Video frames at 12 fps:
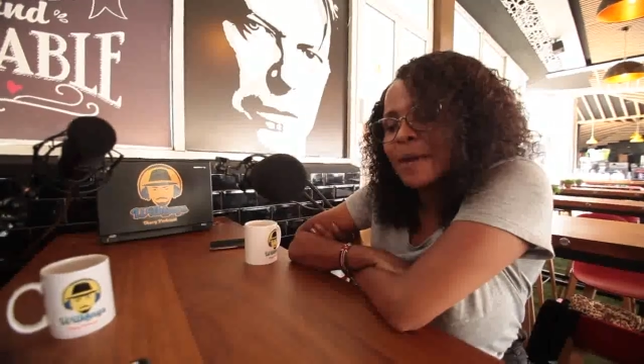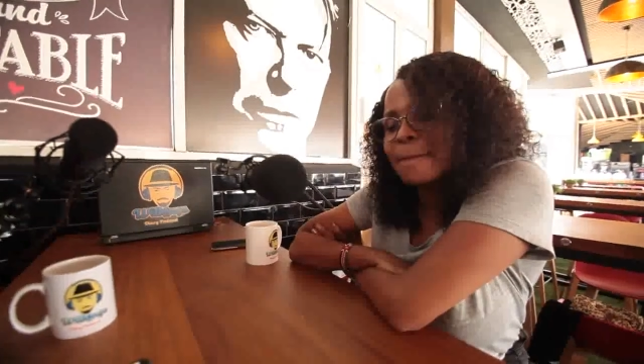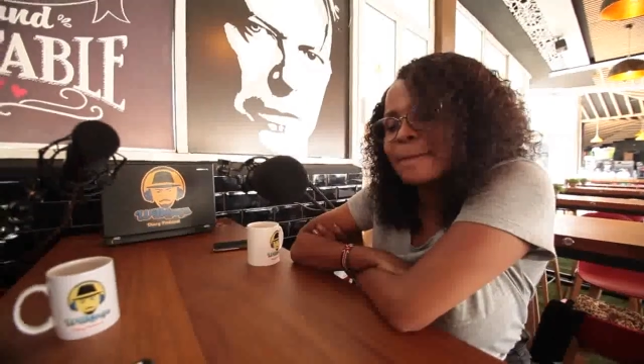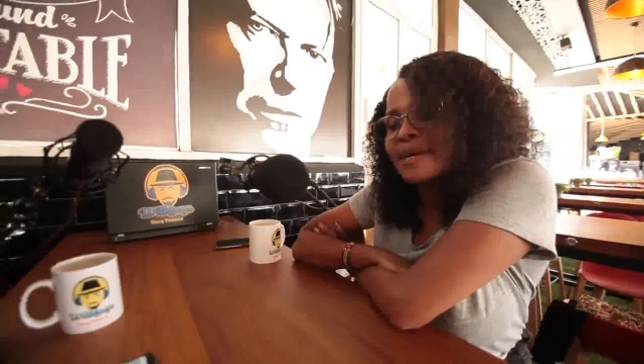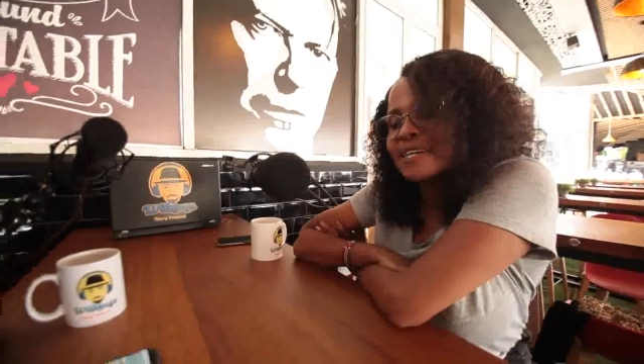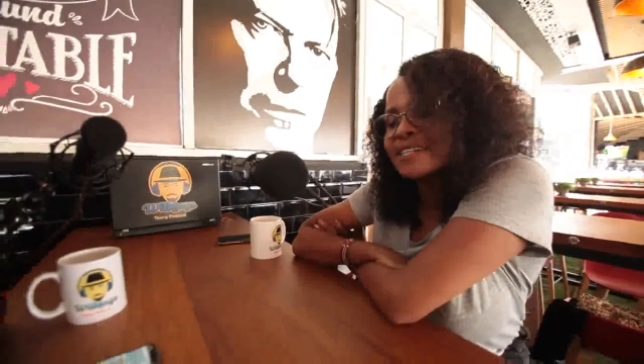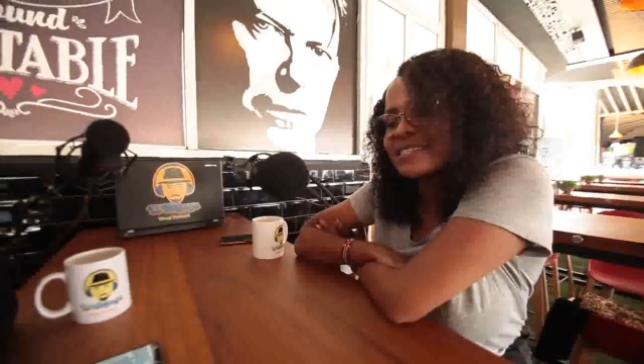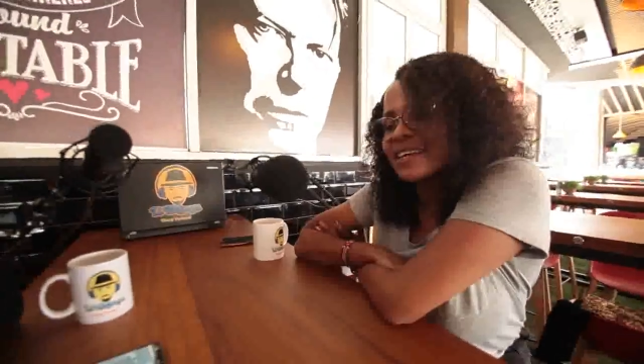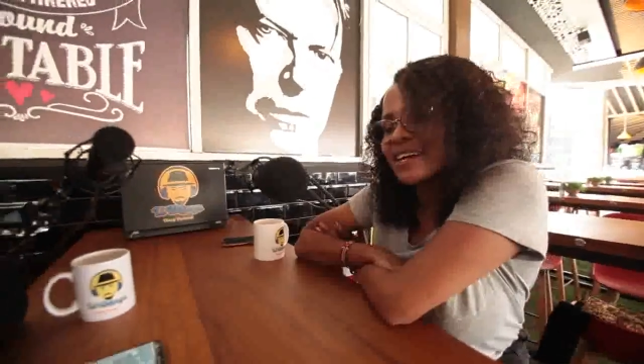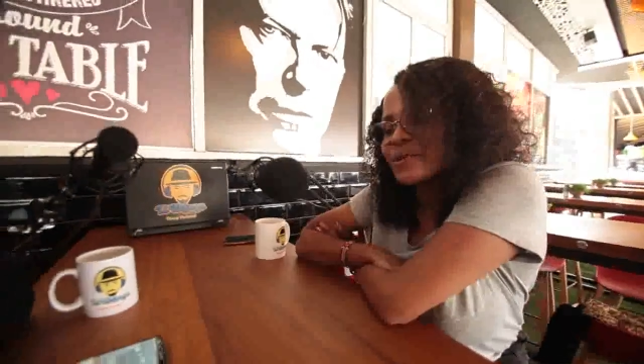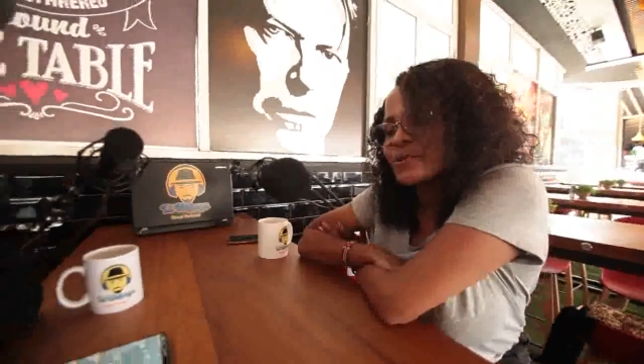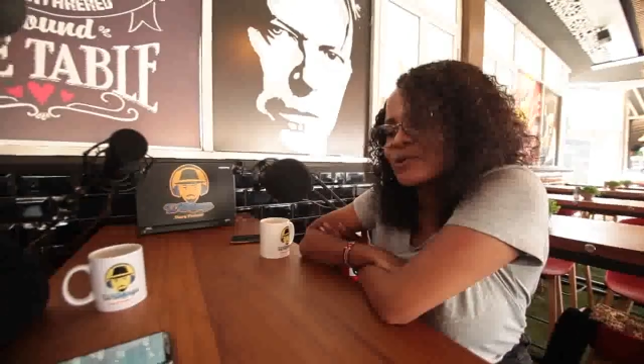But
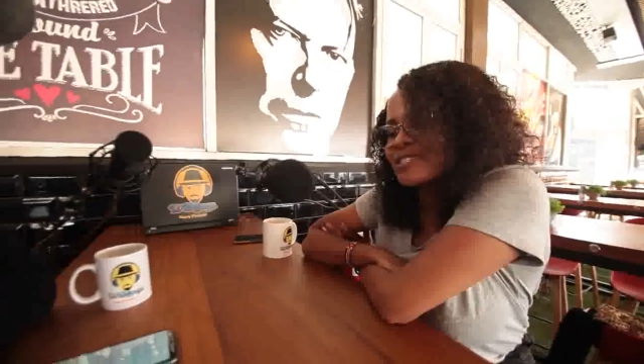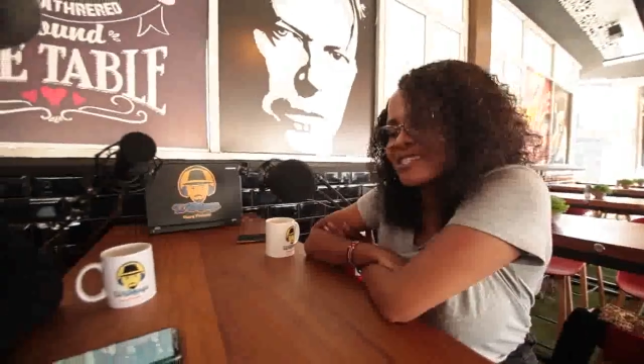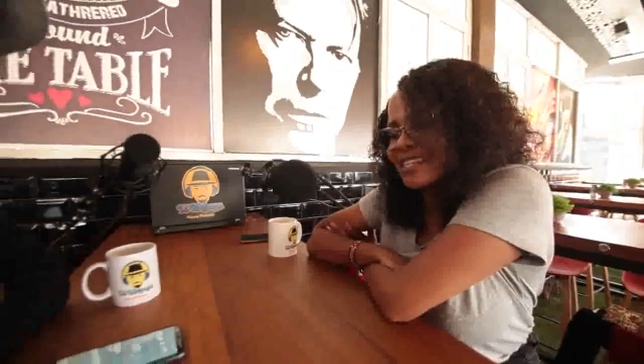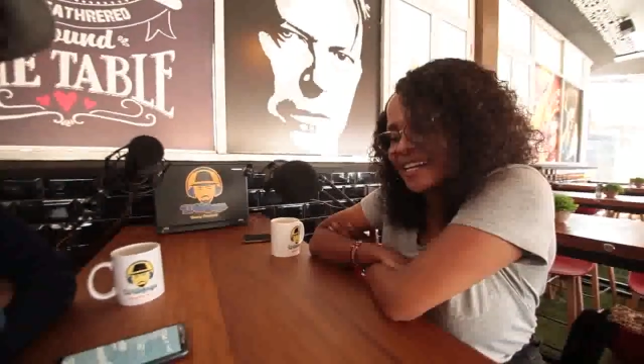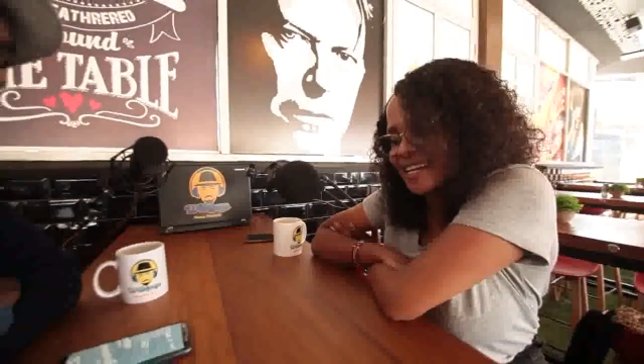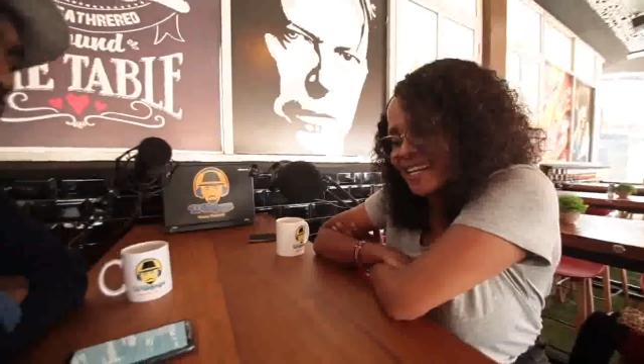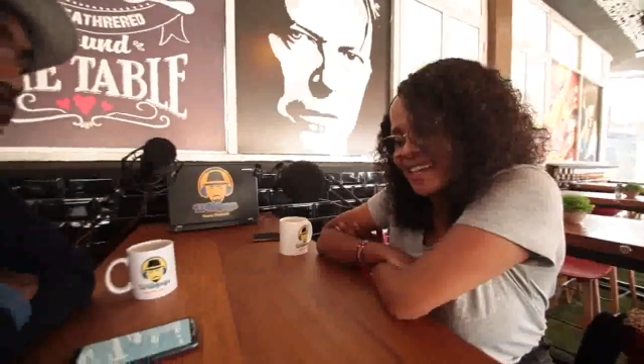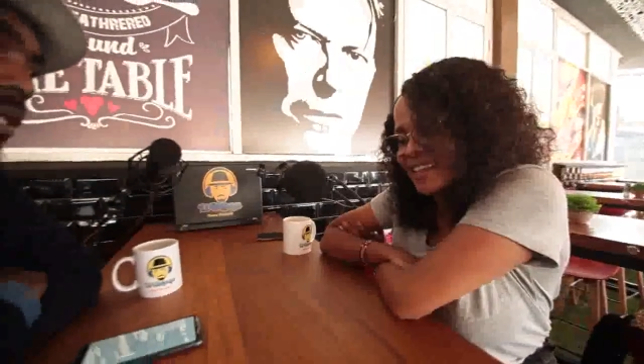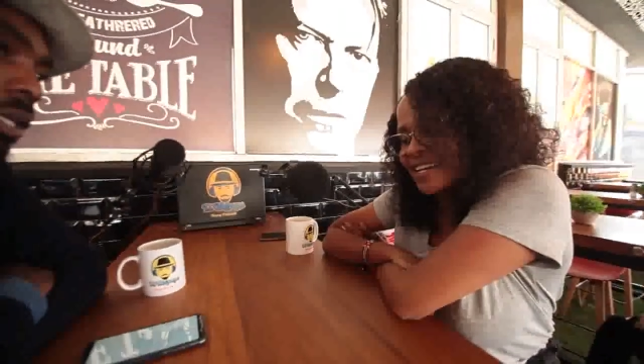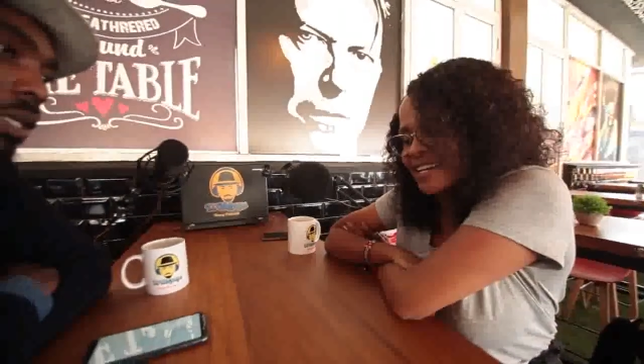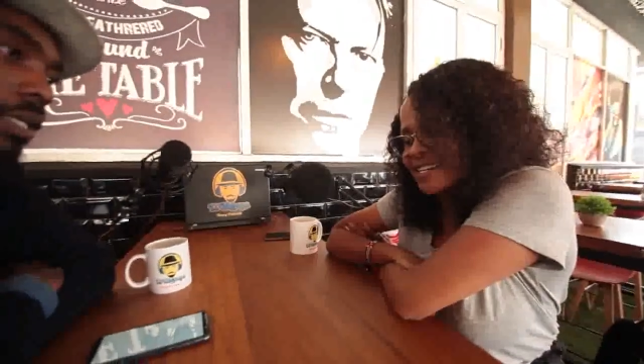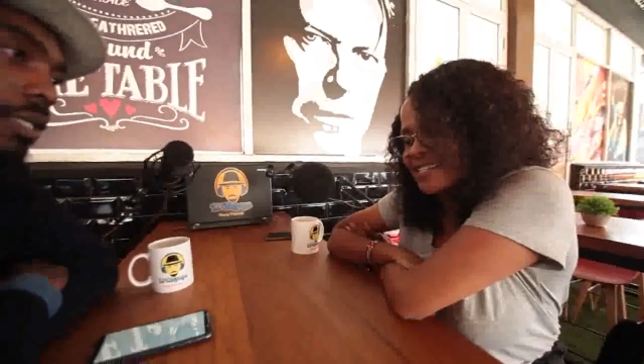I would say
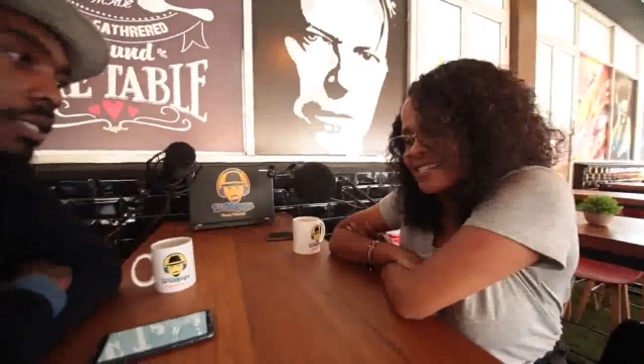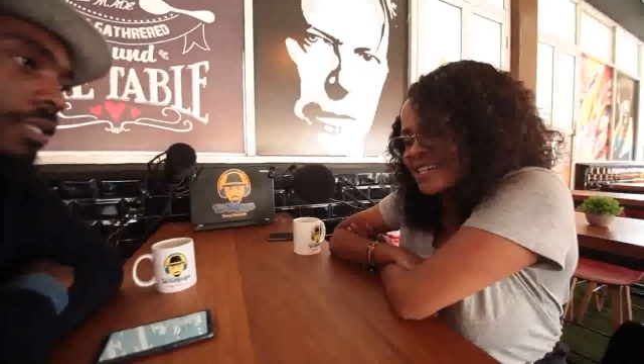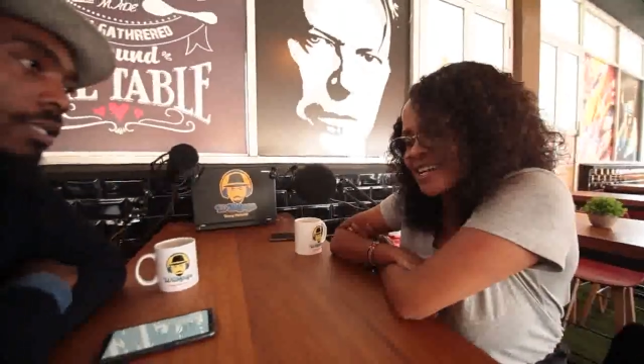that